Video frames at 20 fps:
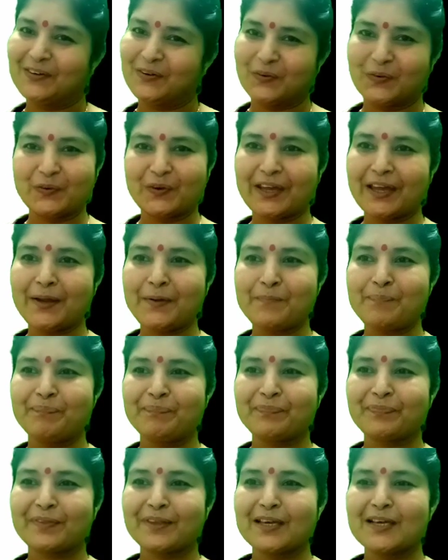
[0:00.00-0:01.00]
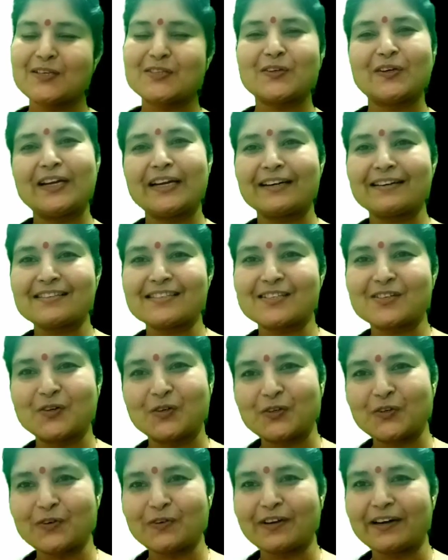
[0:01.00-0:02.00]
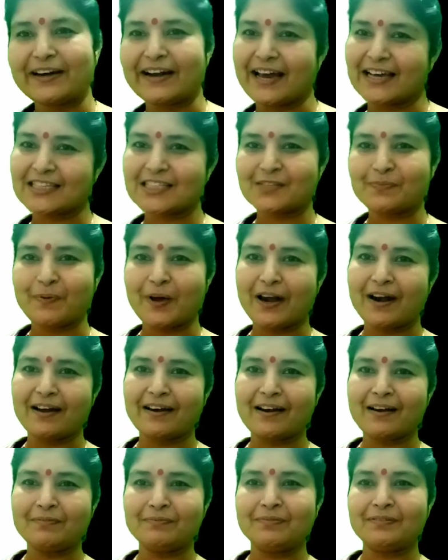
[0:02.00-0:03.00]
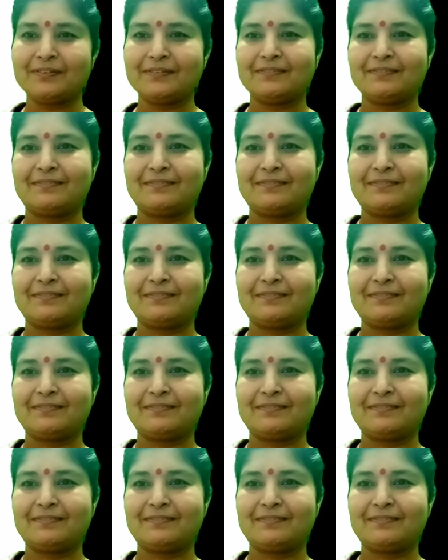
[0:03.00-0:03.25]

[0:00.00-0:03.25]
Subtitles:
Okay, so let us go to your next paragraph.